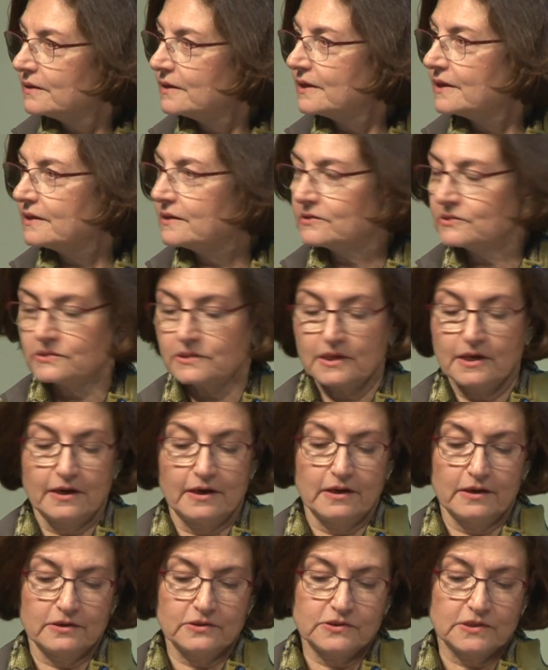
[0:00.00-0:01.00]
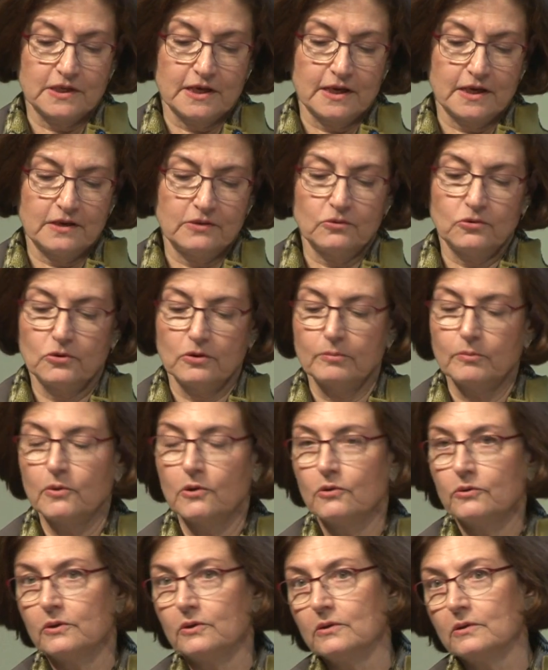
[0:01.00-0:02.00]
as Eric said,
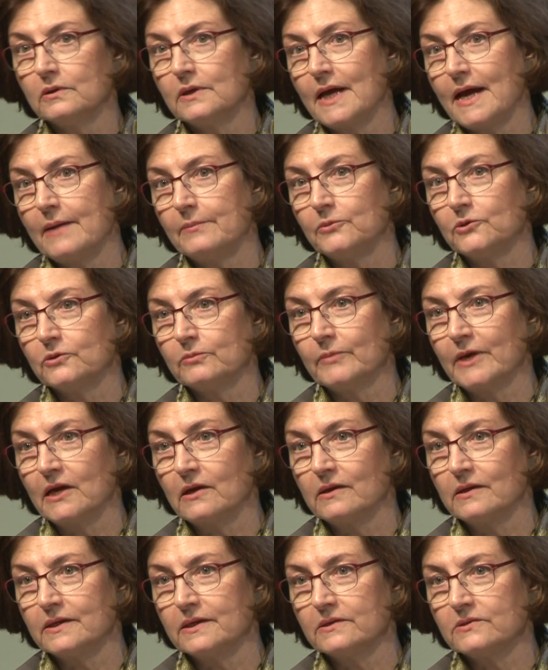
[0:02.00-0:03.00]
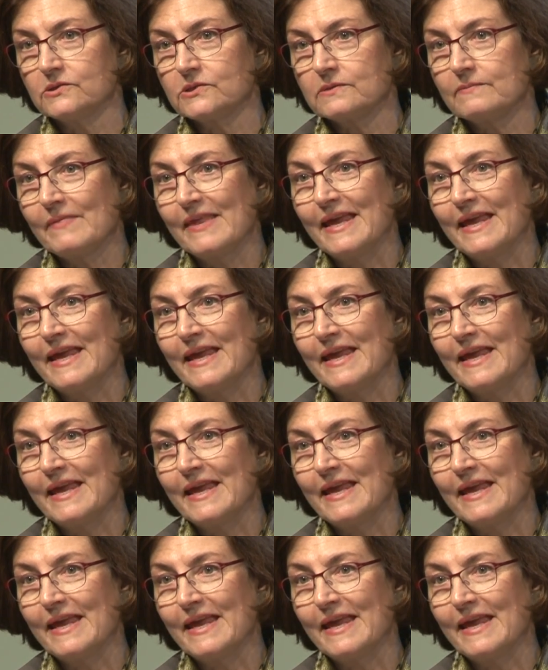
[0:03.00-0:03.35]
hormonal abnormalities,